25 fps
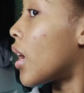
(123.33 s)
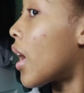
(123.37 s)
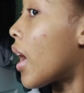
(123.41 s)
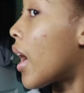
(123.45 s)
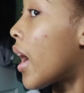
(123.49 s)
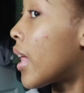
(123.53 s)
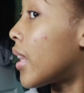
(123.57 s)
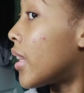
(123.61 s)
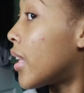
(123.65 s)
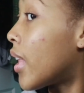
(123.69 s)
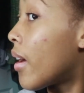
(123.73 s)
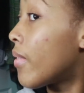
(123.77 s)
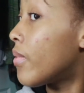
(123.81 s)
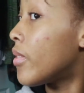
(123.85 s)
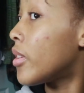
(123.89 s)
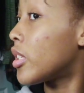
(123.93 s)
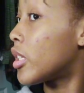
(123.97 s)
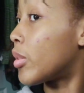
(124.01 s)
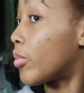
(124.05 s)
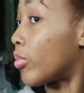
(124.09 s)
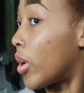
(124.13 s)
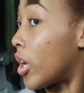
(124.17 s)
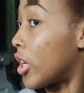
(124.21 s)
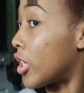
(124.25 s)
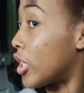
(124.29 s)
I love
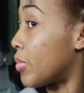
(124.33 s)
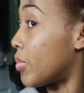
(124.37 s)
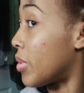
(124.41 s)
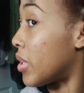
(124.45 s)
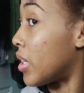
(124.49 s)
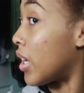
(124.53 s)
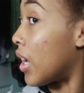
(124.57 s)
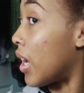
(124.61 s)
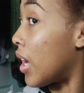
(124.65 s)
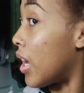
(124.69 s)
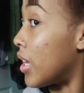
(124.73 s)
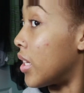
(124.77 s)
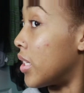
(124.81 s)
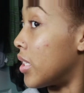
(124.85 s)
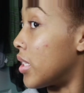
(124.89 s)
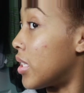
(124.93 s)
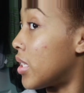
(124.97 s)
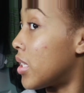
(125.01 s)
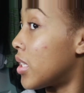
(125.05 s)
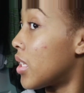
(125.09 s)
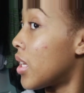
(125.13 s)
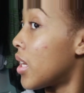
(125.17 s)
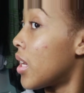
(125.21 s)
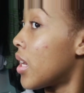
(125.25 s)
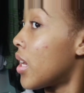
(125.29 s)
this brush
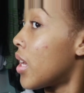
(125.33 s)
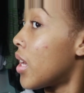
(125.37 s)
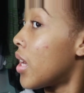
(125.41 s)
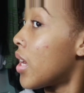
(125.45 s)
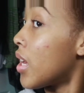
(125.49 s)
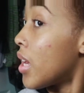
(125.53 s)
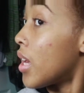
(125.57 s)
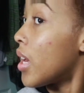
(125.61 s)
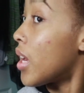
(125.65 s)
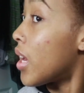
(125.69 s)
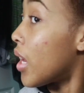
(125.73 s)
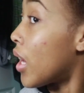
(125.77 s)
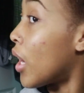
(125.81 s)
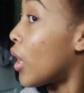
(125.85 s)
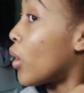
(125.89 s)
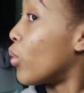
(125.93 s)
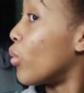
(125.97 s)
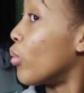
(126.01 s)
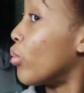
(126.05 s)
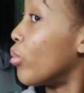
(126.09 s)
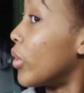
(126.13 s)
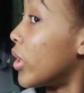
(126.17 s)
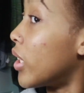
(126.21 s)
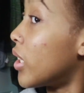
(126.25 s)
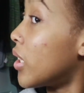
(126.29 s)
because it
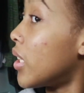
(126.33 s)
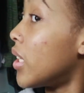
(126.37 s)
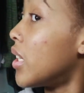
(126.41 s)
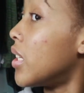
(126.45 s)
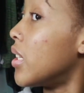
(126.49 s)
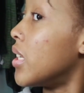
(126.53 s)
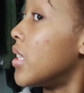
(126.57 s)
really